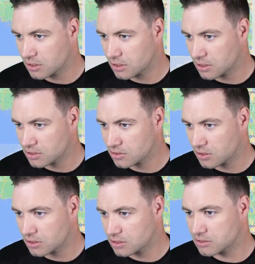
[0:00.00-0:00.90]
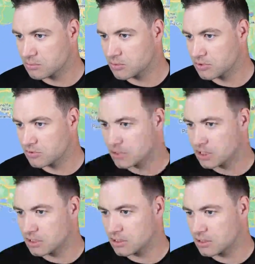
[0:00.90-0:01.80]
Yeah, it's not. There's a border right
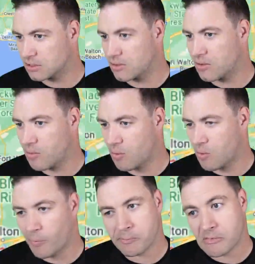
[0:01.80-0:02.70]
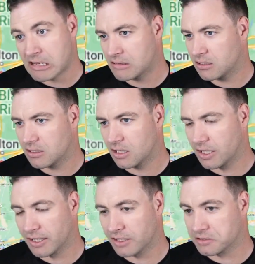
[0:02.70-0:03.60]
there. Oh
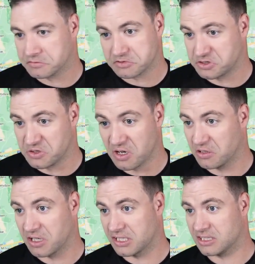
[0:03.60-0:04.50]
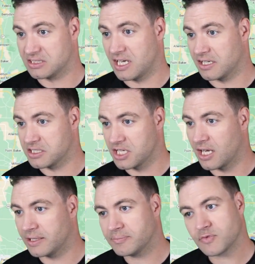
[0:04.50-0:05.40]
no, it's not liking the town of
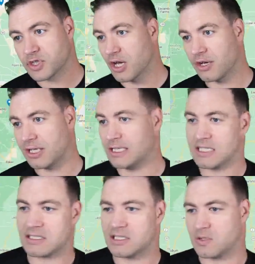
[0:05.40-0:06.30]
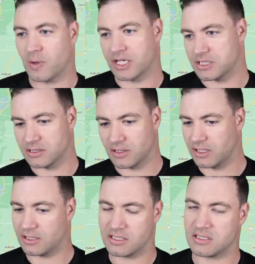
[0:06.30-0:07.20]
J. So in this situation,
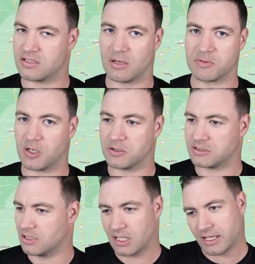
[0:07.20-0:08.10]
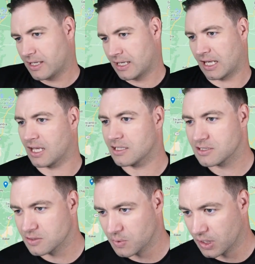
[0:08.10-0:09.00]
like this is sometimes, and again, this
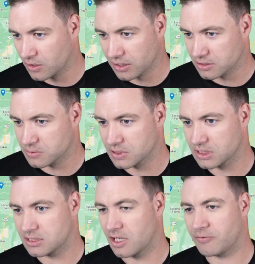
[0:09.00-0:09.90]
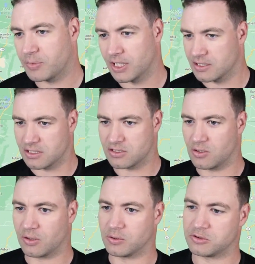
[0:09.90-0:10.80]
is why I like doing this stuff, because it's
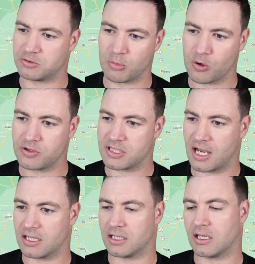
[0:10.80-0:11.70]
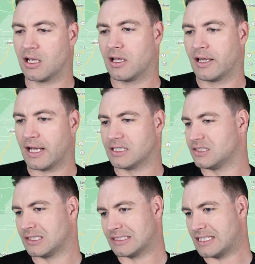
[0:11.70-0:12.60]
not all smooth sailing. As you
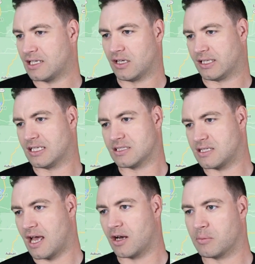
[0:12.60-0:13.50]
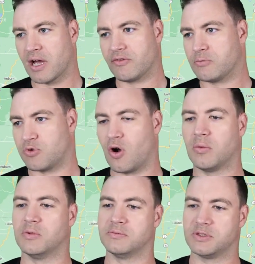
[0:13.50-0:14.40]
can see, like there's a town I'm having
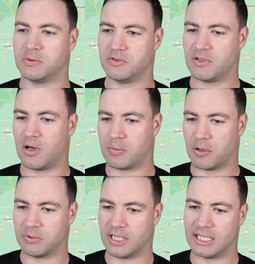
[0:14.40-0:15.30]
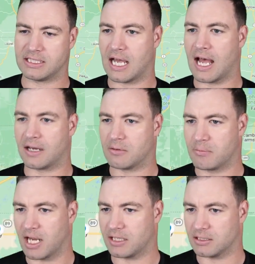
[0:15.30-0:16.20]
problems with. I'll probably need to add it
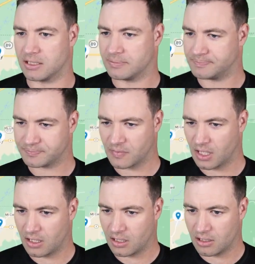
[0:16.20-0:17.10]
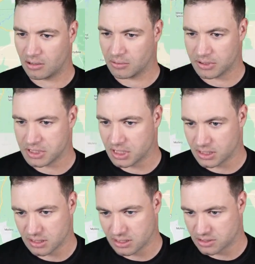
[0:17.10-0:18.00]
manually. But
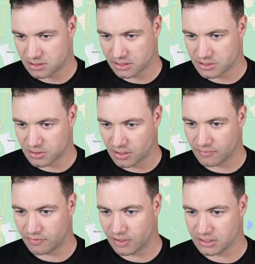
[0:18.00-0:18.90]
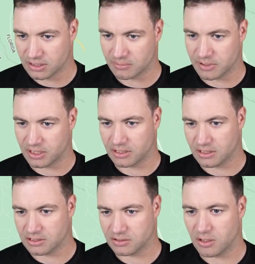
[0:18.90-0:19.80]
geez, let's try and find something
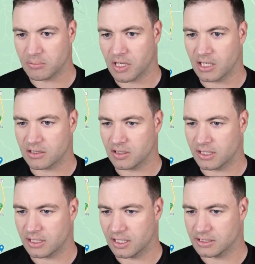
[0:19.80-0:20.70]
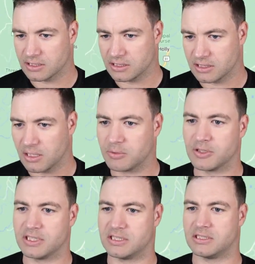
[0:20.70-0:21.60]
that's not marked. Like as an example,
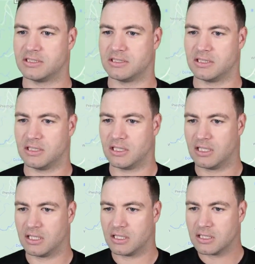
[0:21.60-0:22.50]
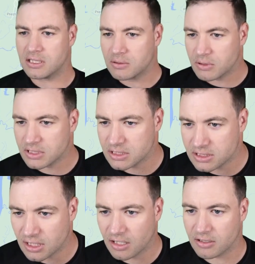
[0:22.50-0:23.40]
this What is it,
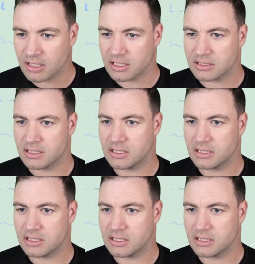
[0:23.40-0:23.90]
Saraland?